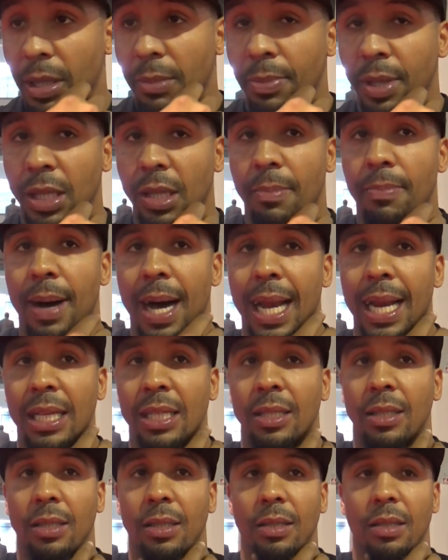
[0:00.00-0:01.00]
Yeah, but the
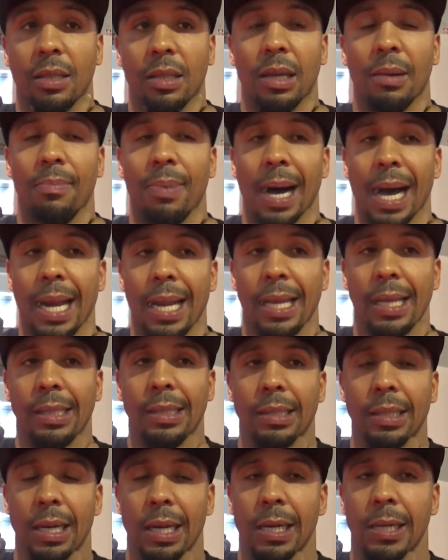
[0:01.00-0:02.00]

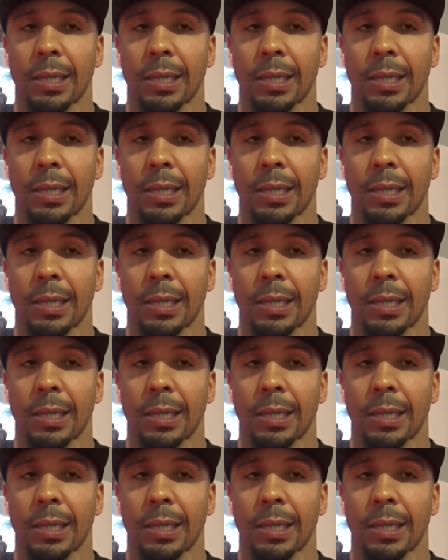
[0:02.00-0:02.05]
body's